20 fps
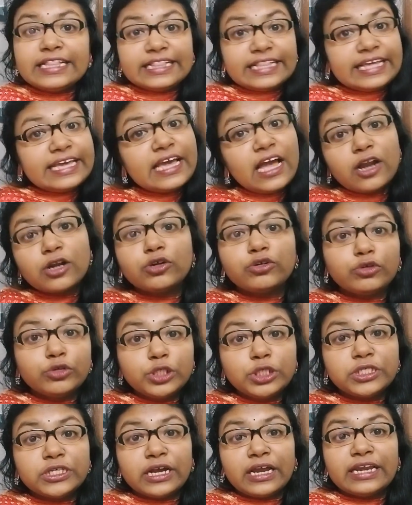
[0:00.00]
they are
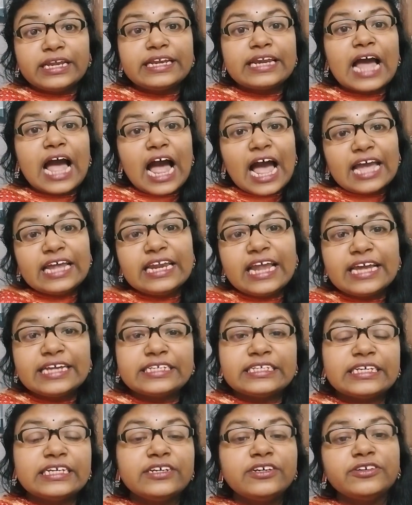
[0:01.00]
crucial in
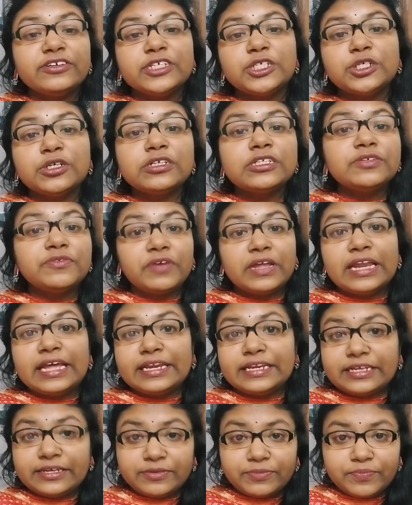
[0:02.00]
highlighting Richard's
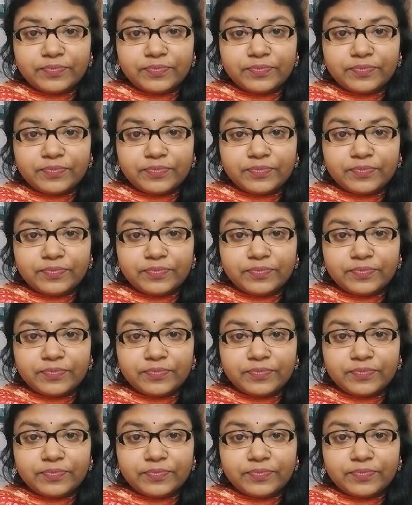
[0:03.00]
villainy.